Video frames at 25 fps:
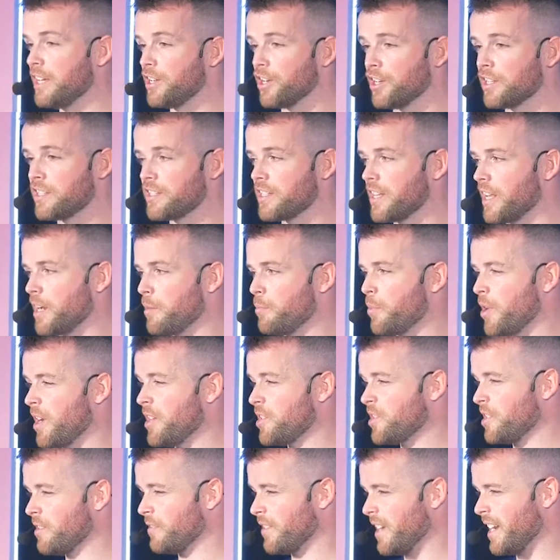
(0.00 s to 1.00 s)
good
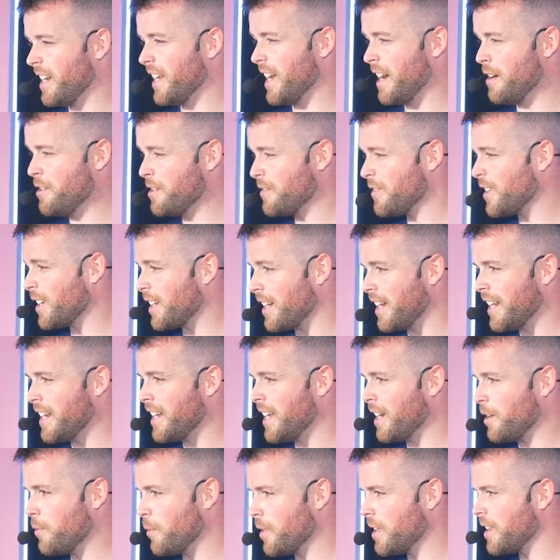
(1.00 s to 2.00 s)
celebration of getting out of the
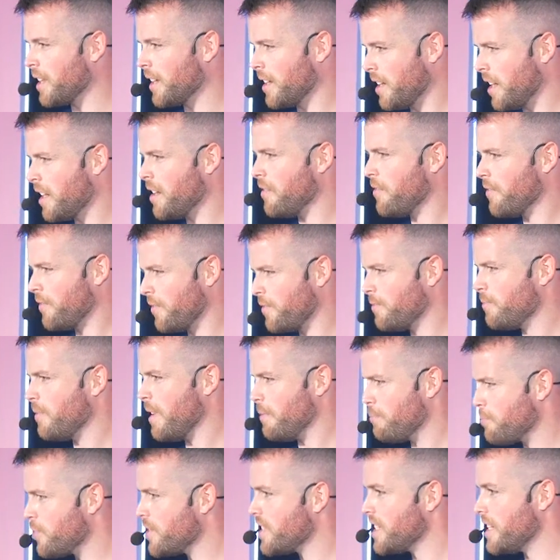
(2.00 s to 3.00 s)
clinic with the kind of
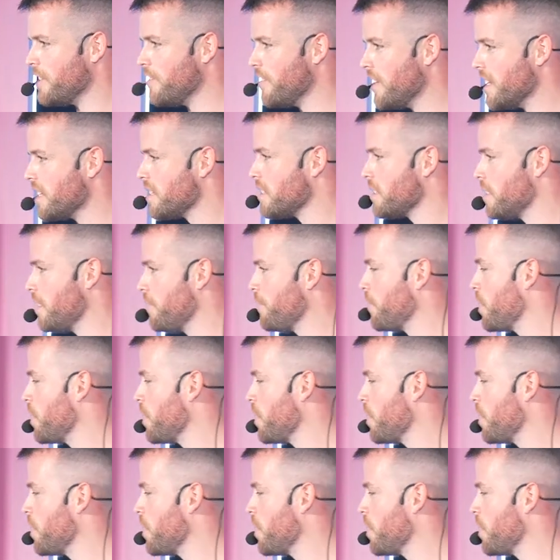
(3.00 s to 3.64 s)
serious stuff